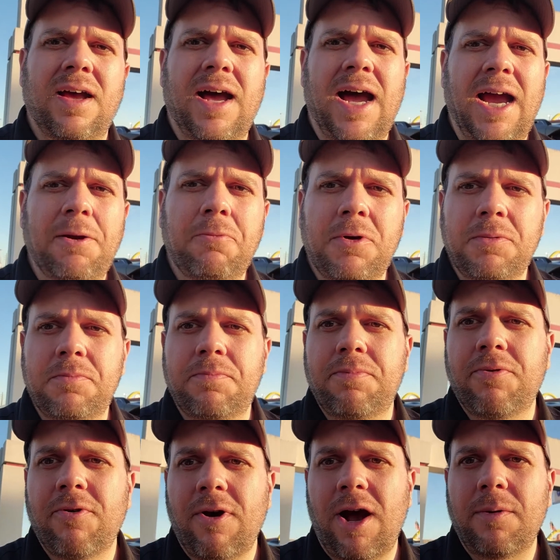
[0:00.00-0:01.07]
I would
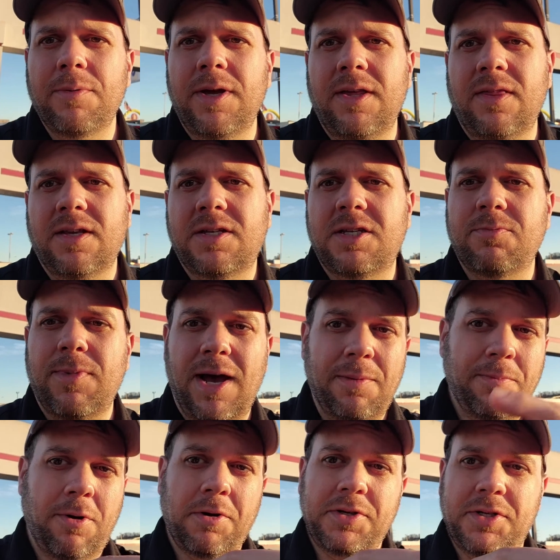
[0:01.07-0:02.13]
probably, and this is my
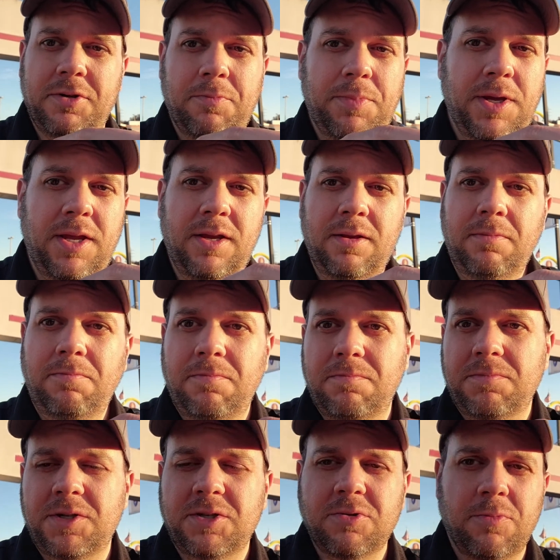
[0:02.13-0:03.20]
personal opinion,
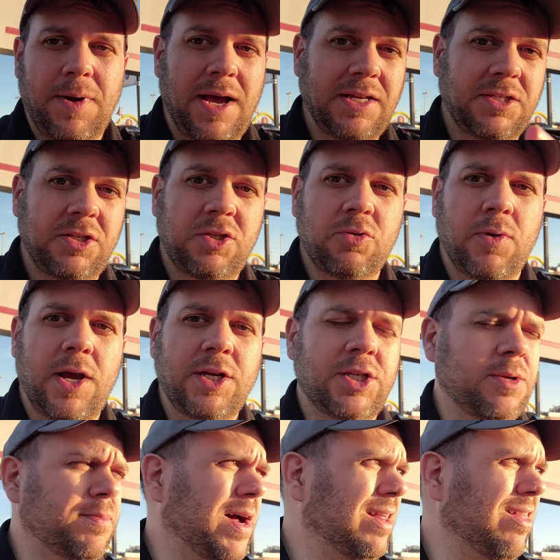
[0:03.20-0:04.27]
just from my situation
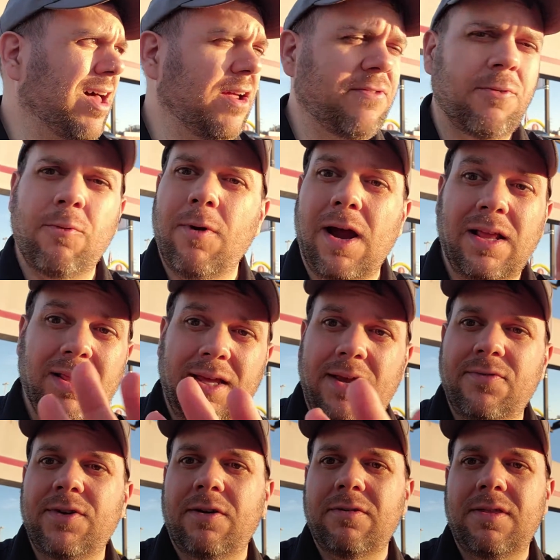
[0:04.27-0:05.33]
in my life and where I
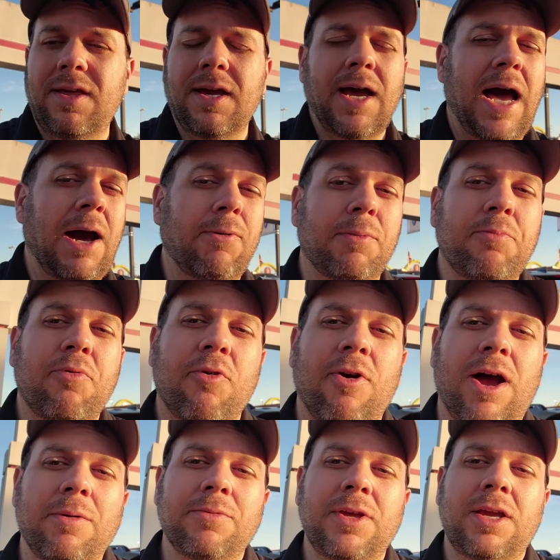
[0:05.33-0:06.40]
live and everything, I would
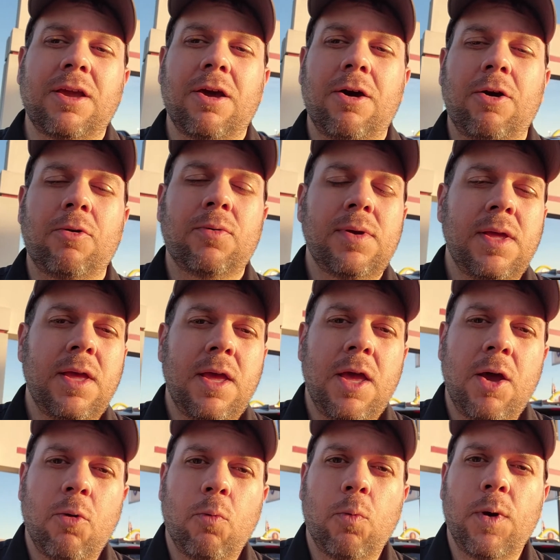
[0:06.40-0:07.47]
probably go
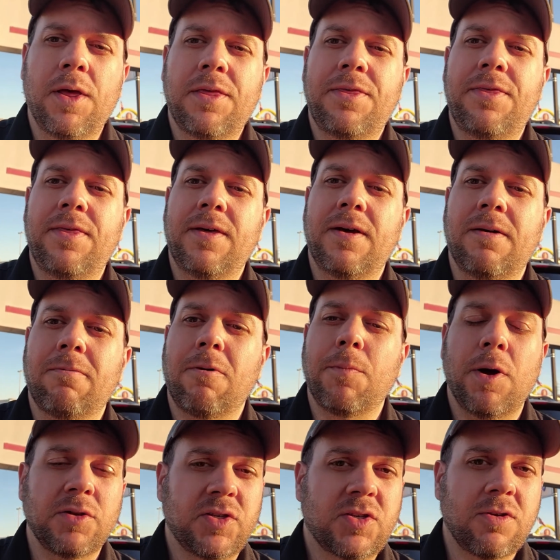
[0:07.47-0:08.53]
with the
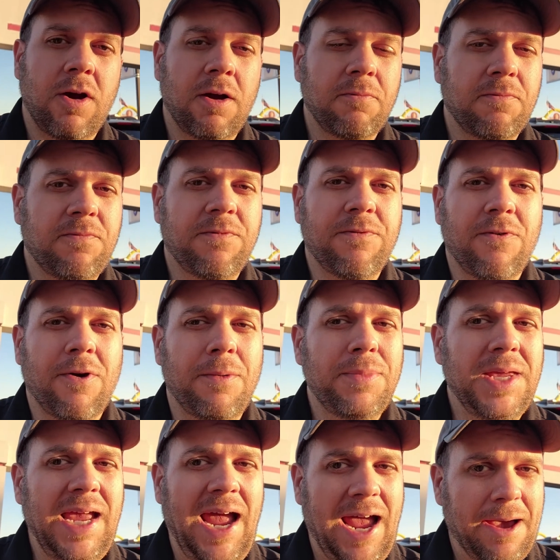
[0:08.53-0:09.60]
remote start from
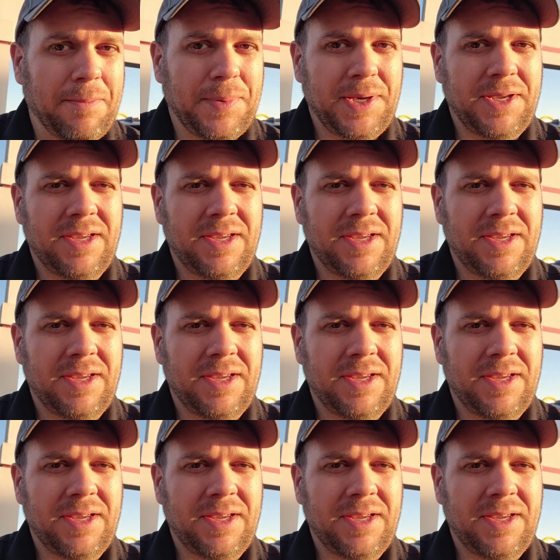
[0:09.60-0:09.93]
the app.